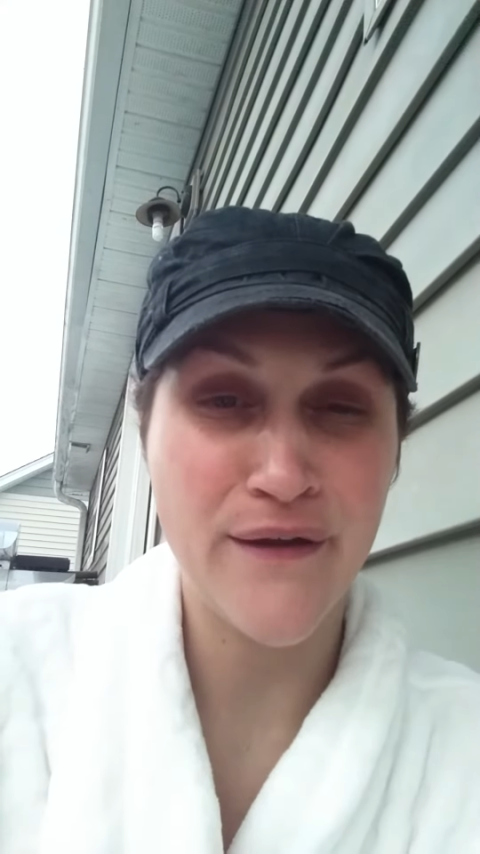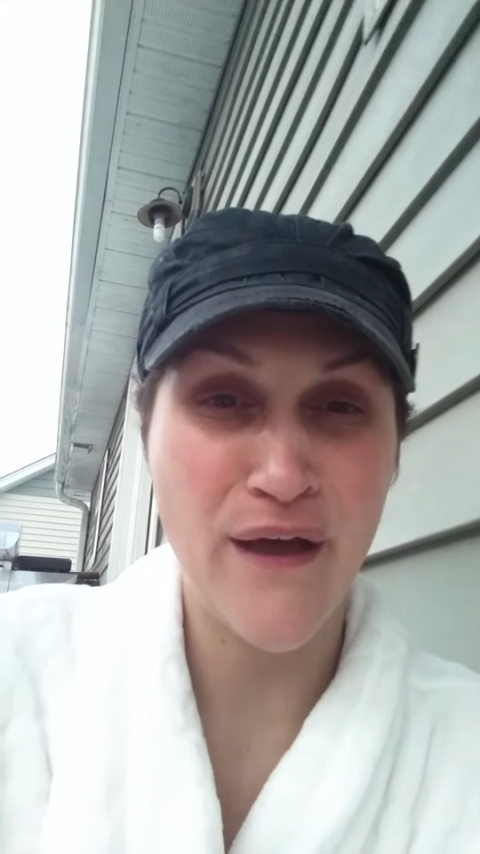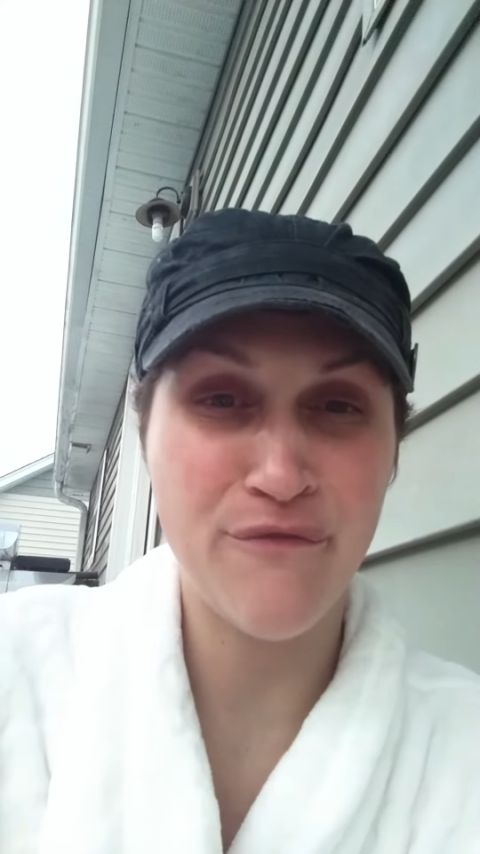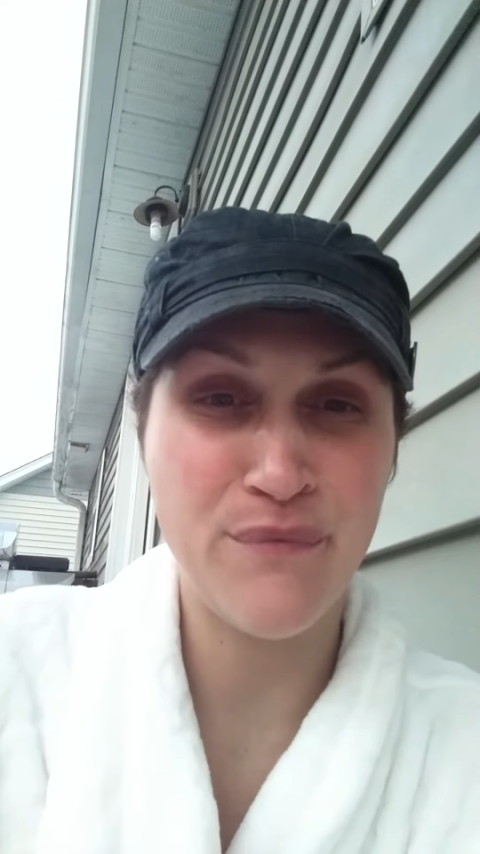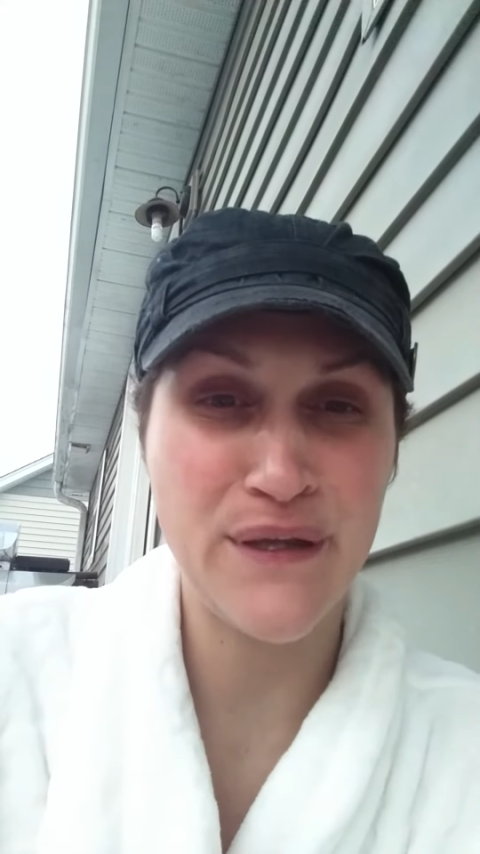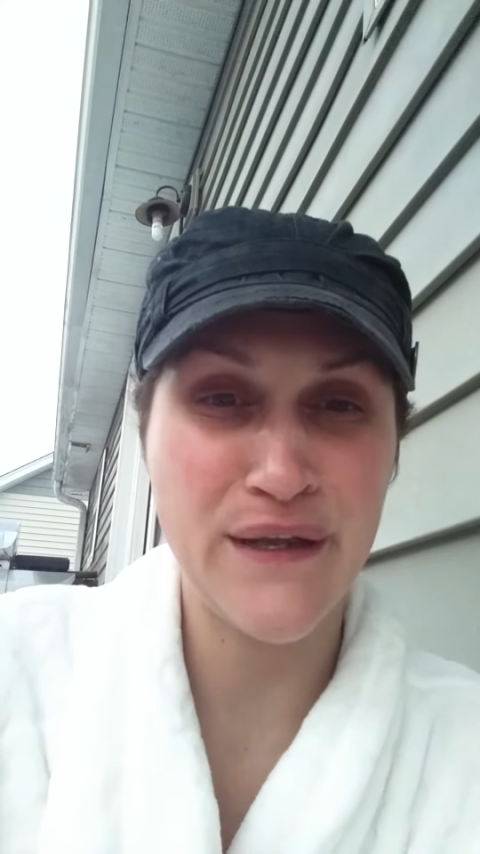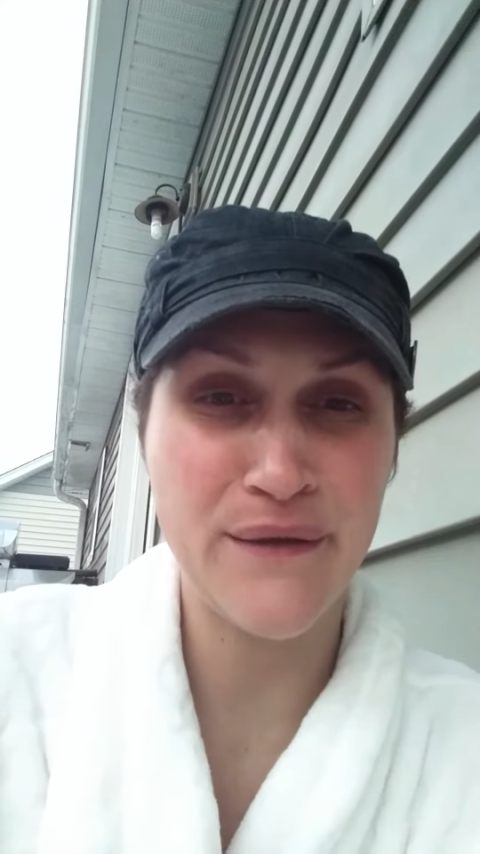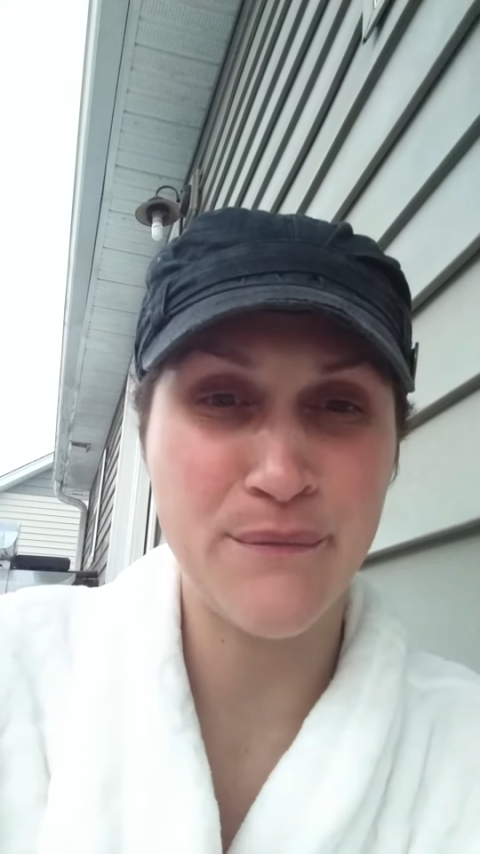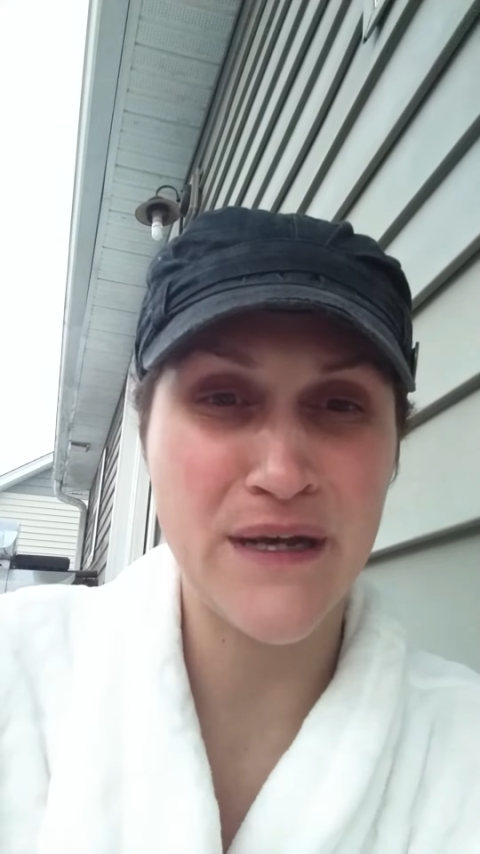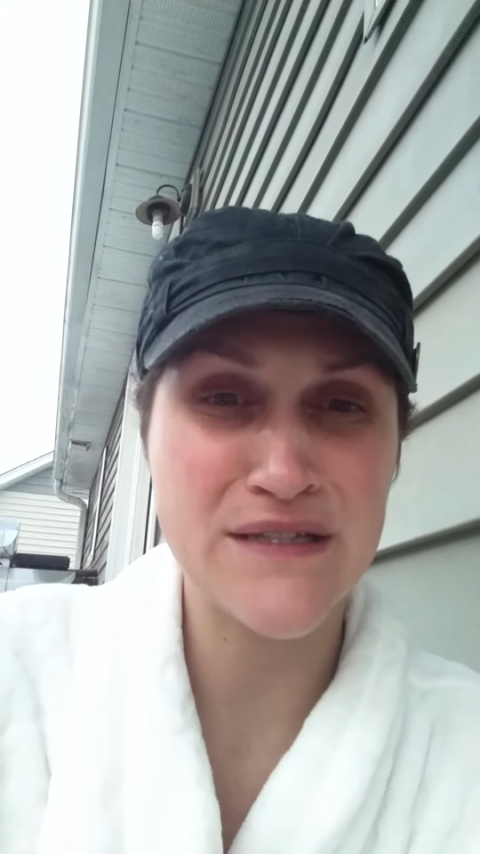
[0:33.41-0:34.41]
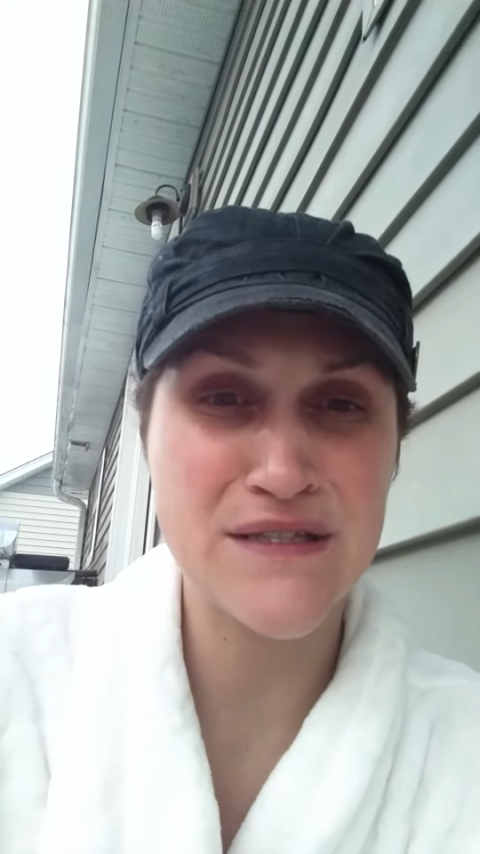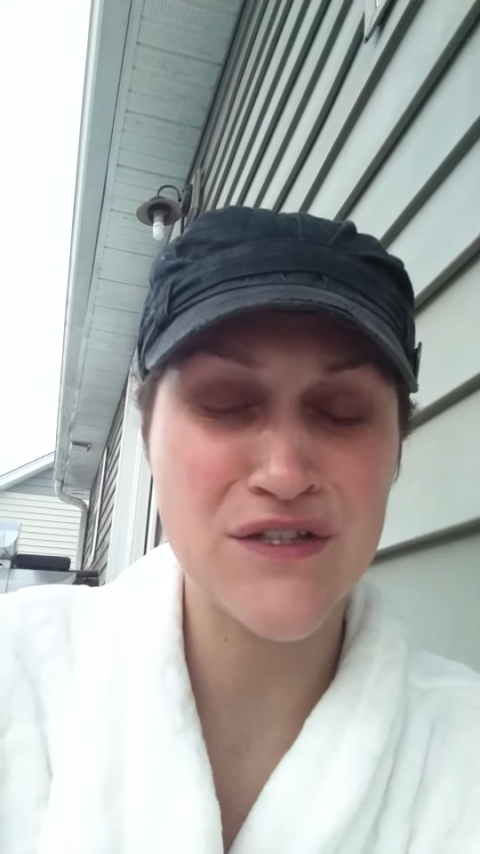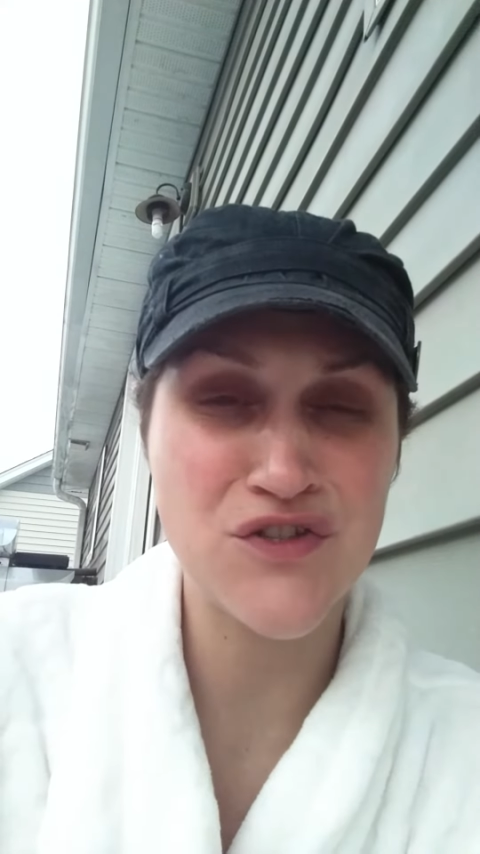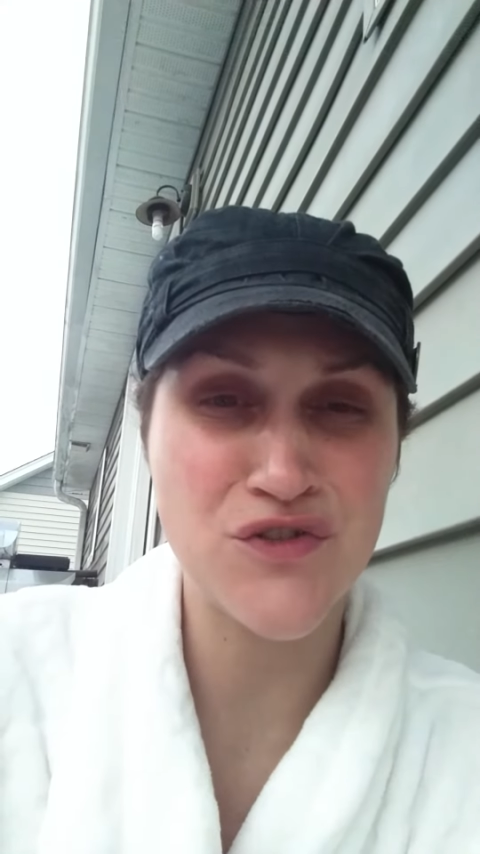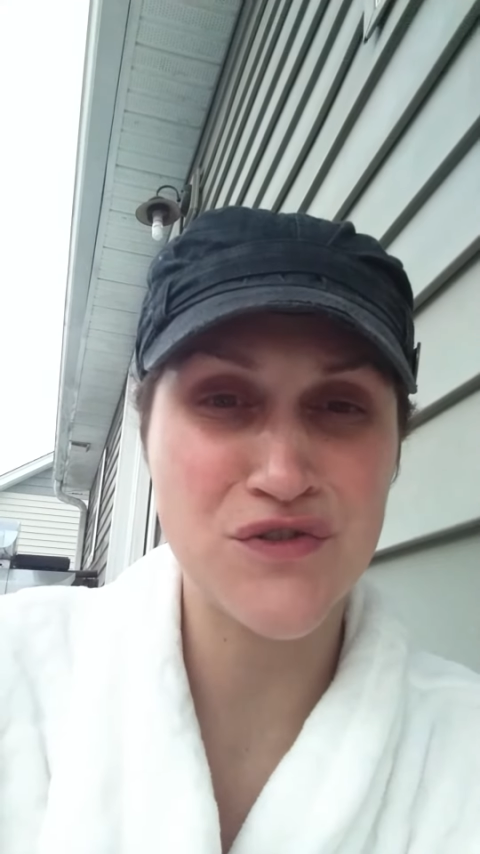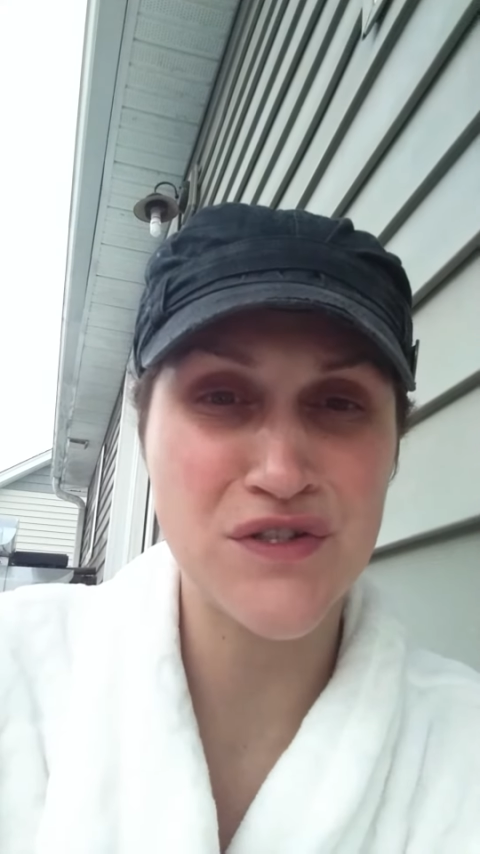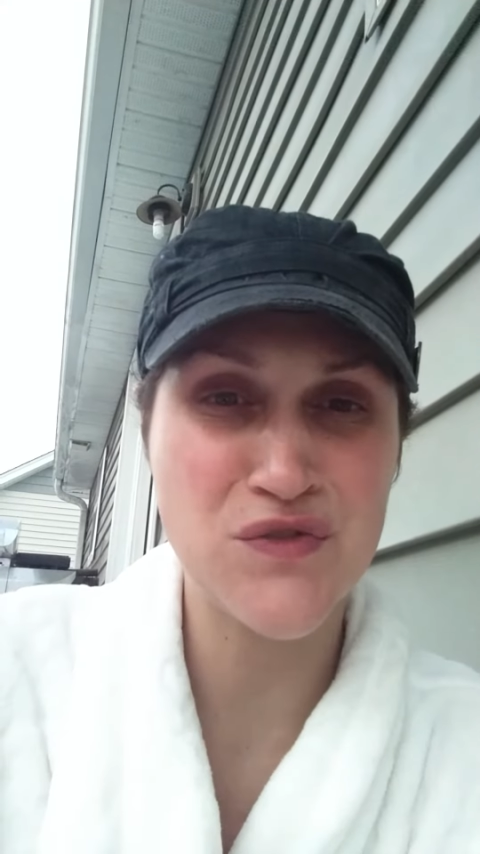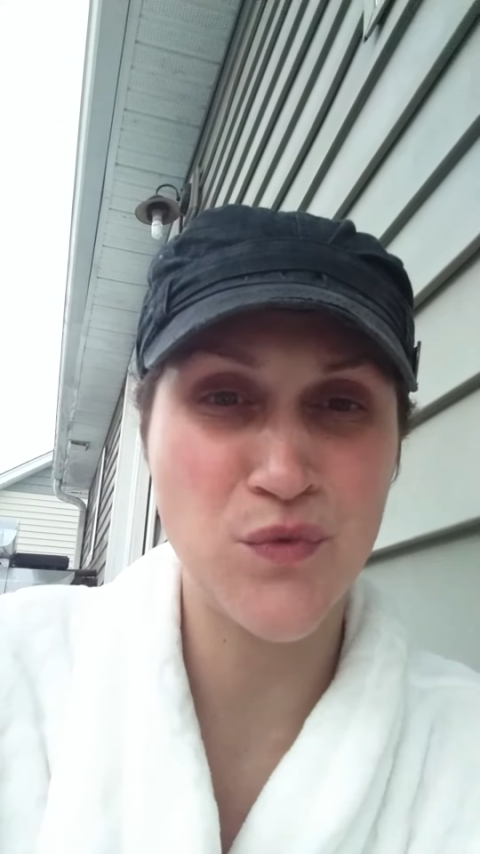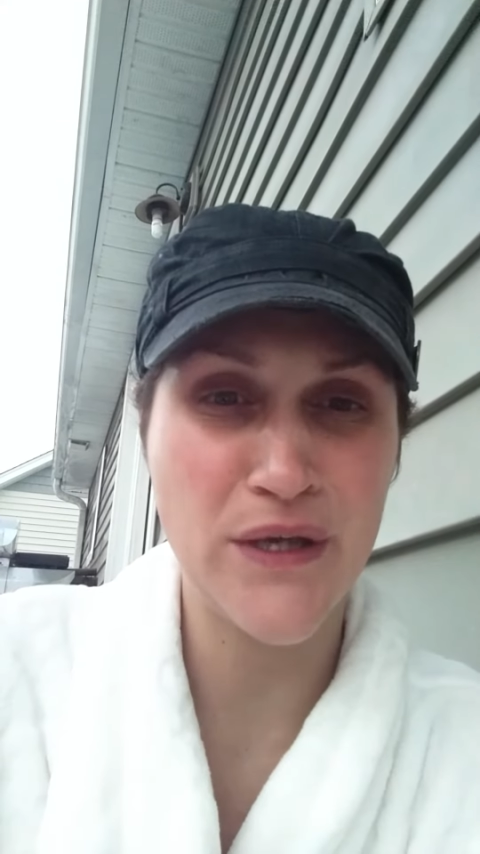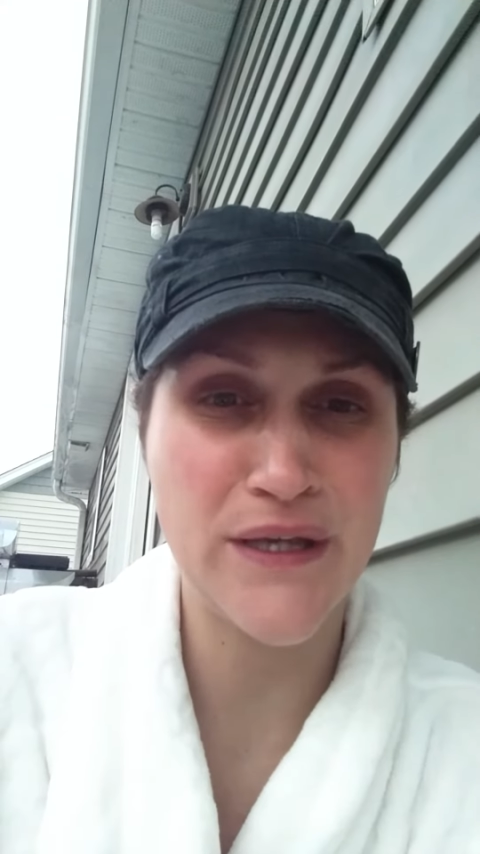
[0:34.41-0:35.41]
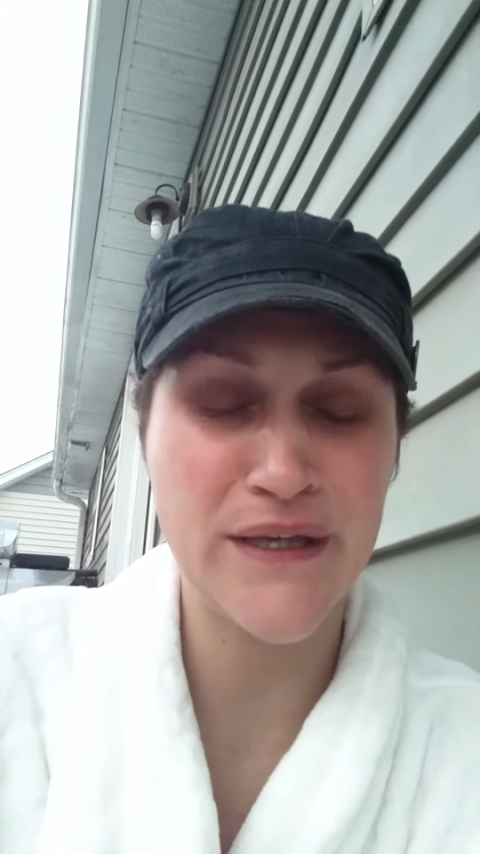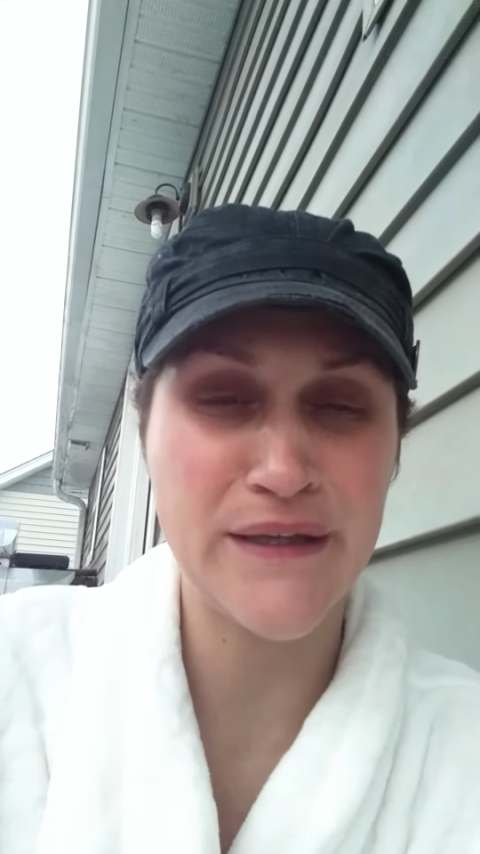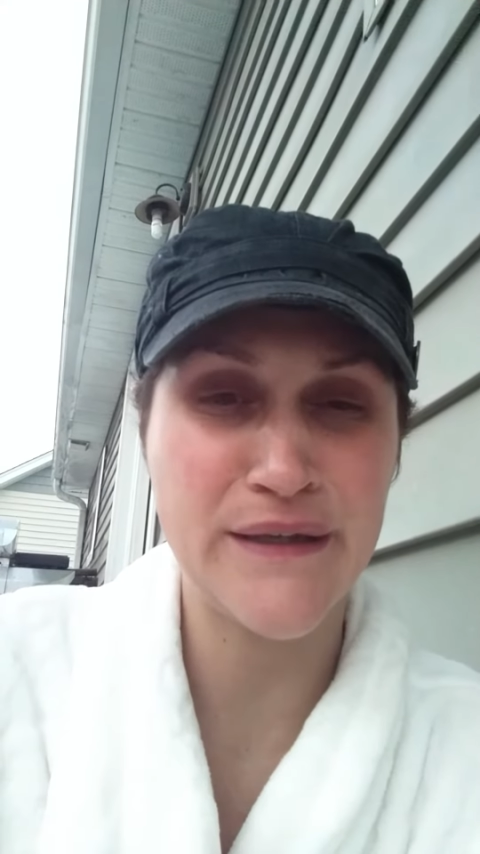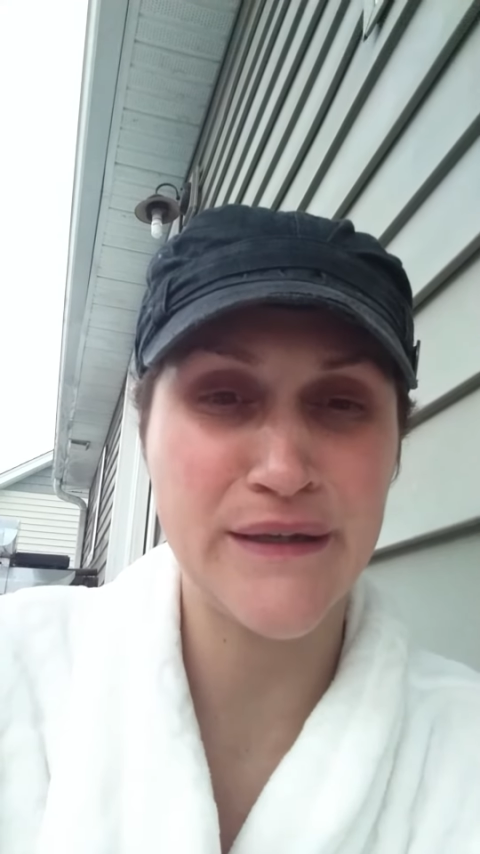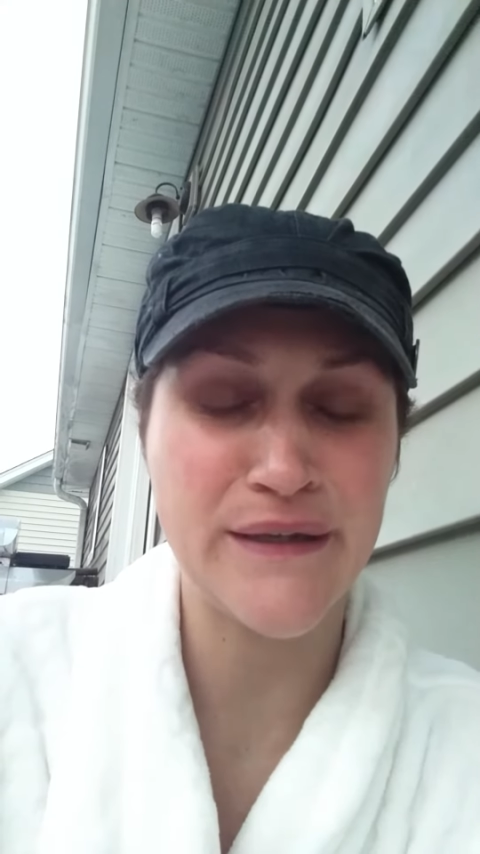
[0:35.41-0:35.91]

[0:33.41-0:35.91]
I've been at my sister's this weekend,